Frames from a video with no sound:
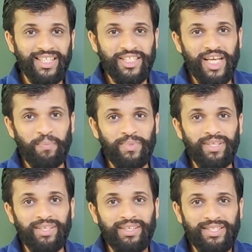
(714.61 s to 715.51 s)
this
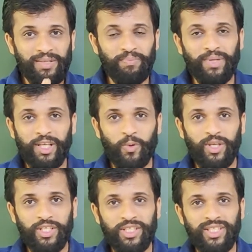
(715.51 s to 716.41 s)
chapter, simple
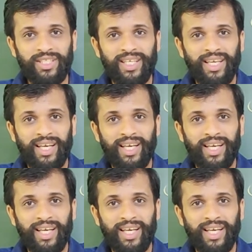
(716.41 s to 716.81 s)
equations,